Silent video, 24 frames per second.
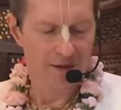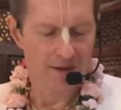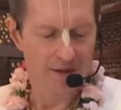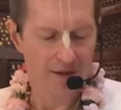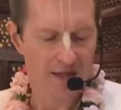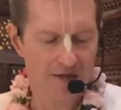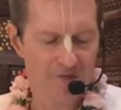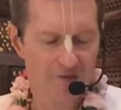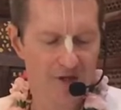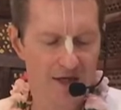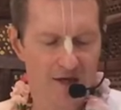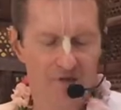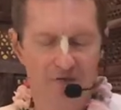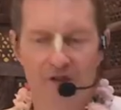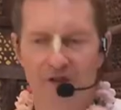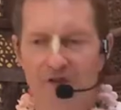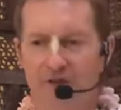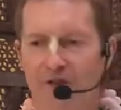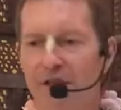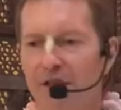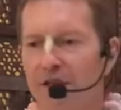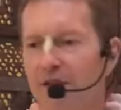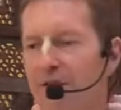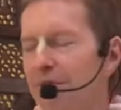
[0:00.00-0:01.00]
left
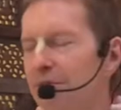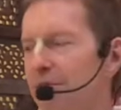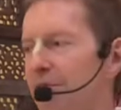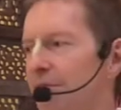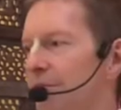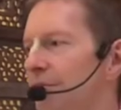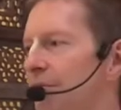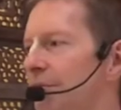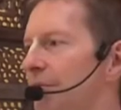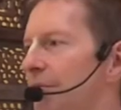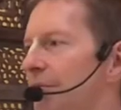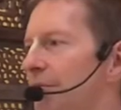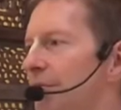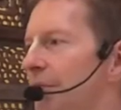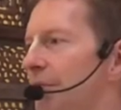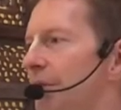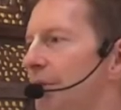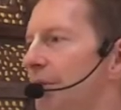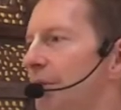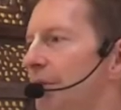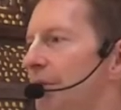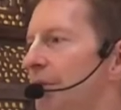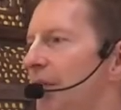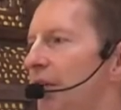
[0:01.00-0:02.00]
everything.
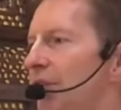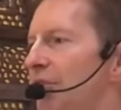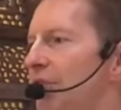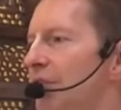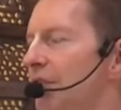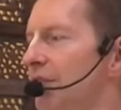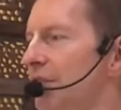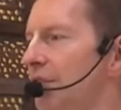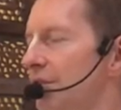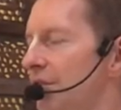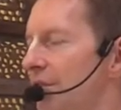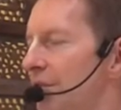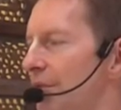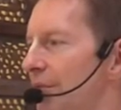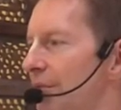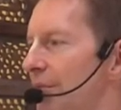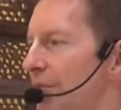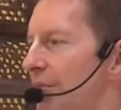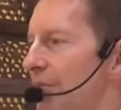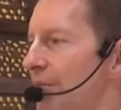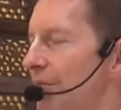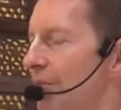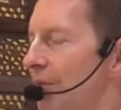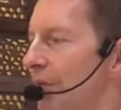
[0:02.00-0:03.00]
Left his
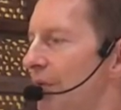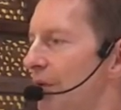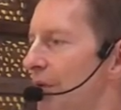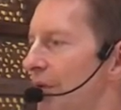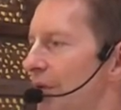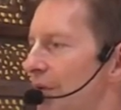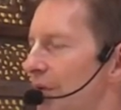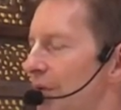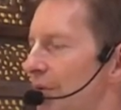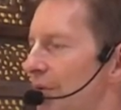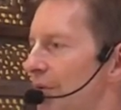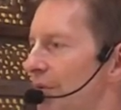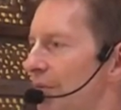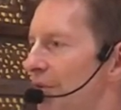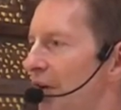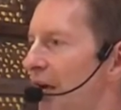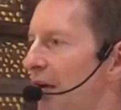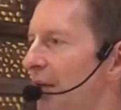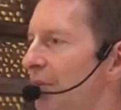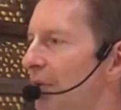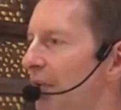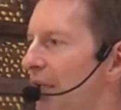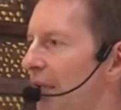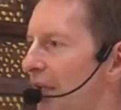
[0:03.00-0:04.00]

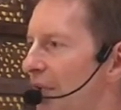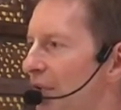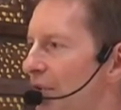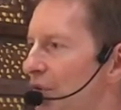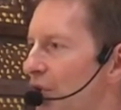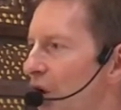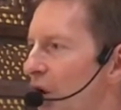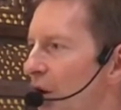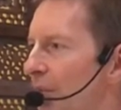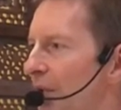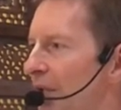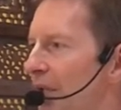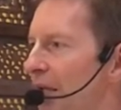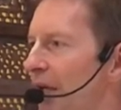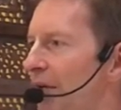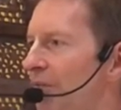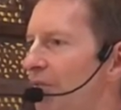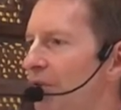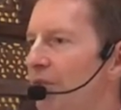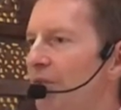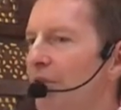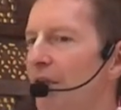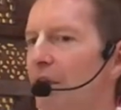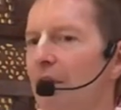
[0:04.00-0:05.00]
family and job and
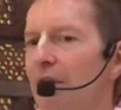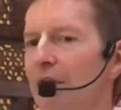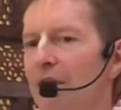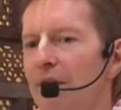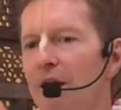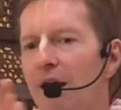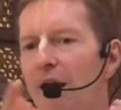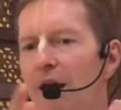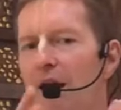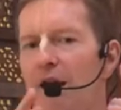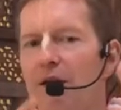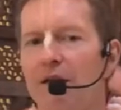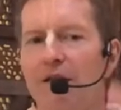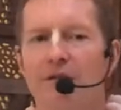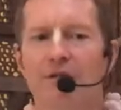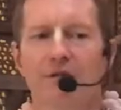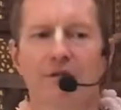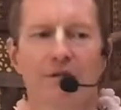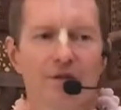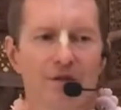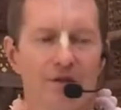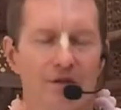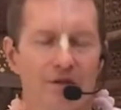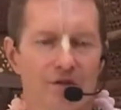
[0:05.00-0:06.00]
everything and
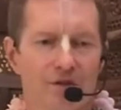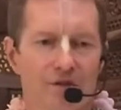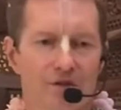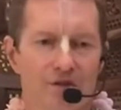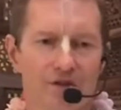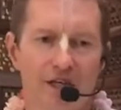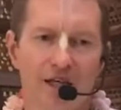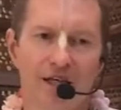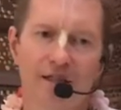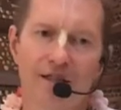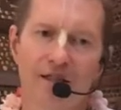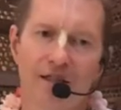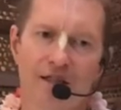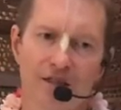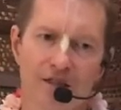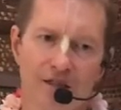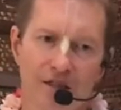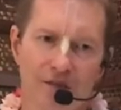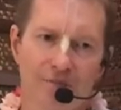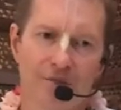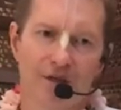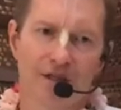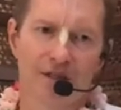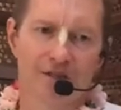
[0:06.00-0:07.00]
stayed in
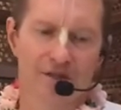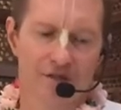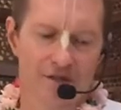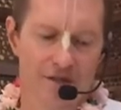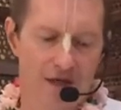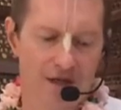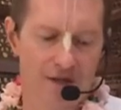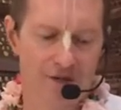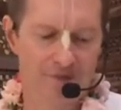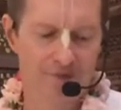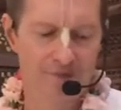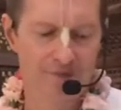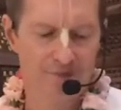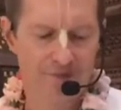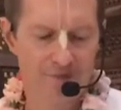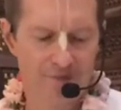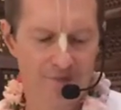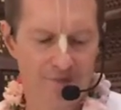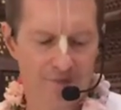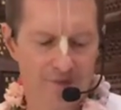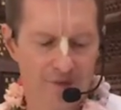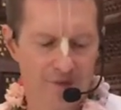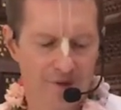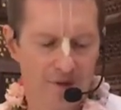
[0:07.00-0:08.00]
the much there.
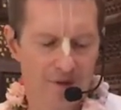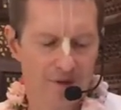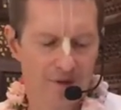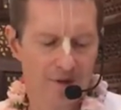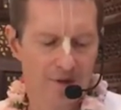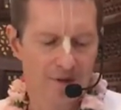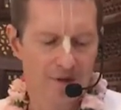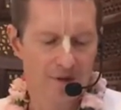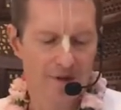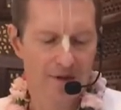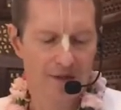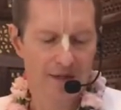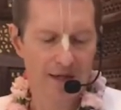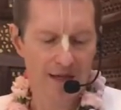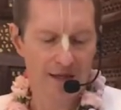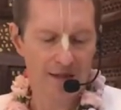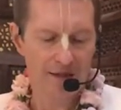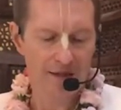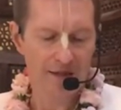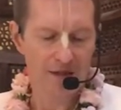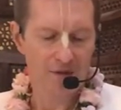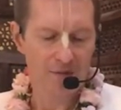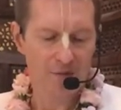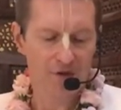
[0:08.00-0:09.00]

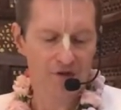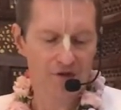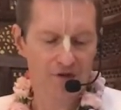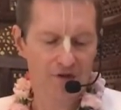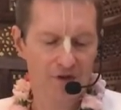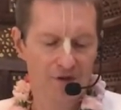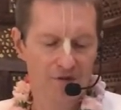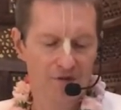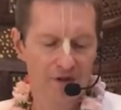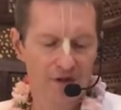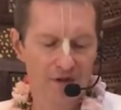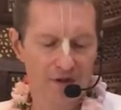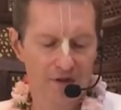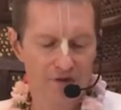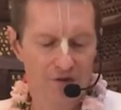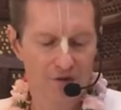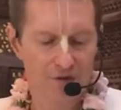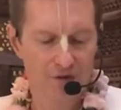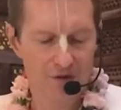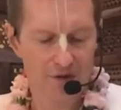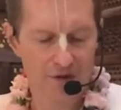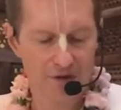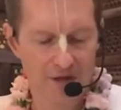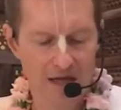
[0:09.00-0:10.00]
Again he was serving his
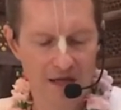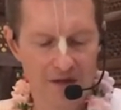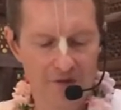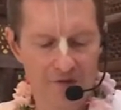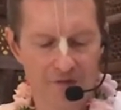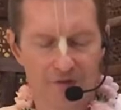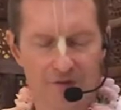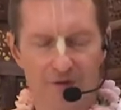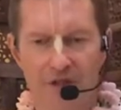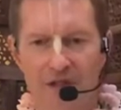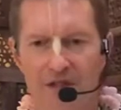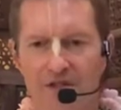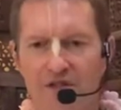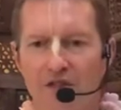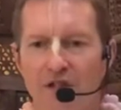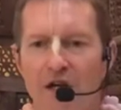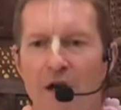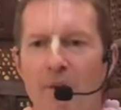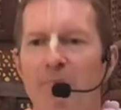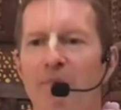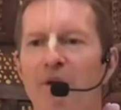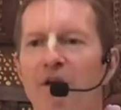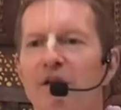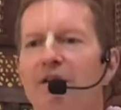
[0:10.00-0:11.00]
Gurudev.
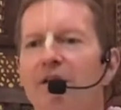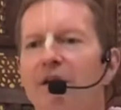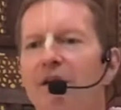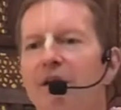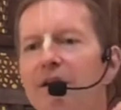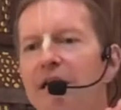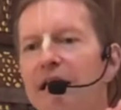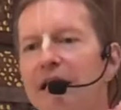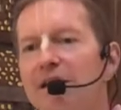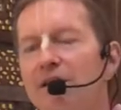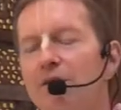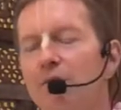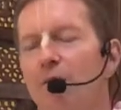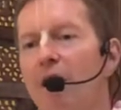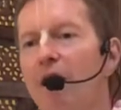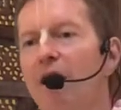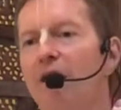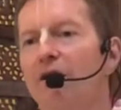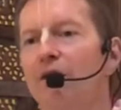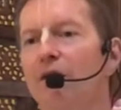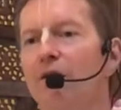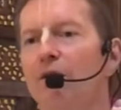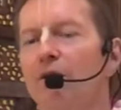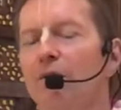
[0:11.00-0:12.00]
Niskapata
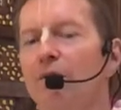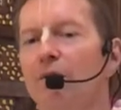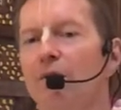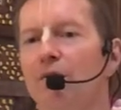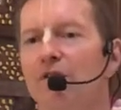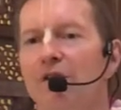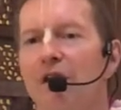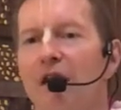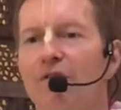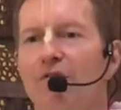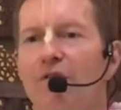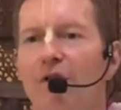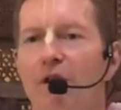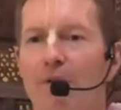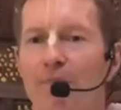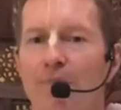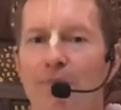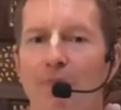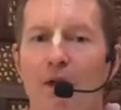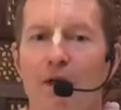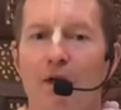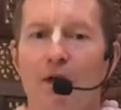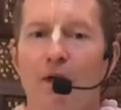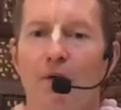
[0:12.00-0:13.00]
Niswartha Guru Seva.
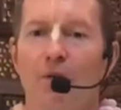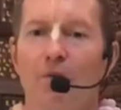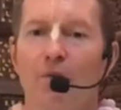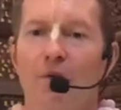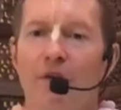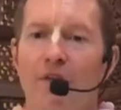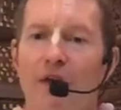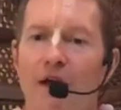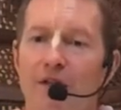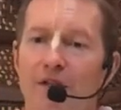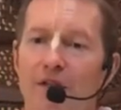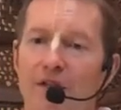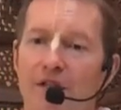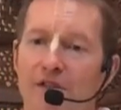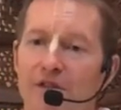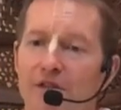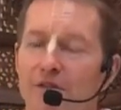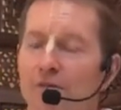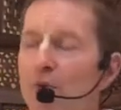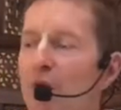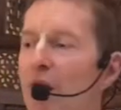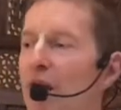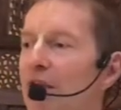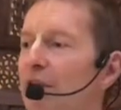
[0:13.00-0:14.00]
With,
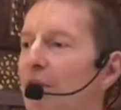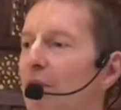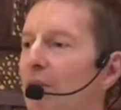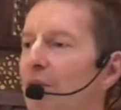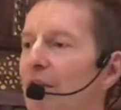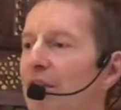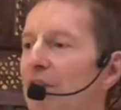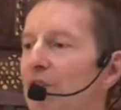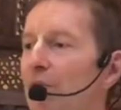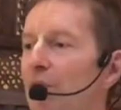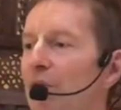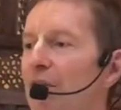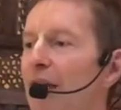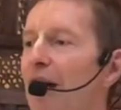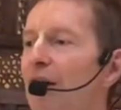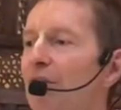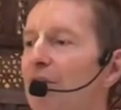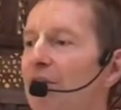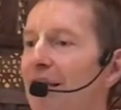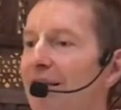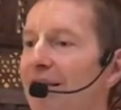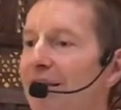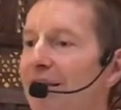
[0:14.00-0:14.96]
niswartha means without any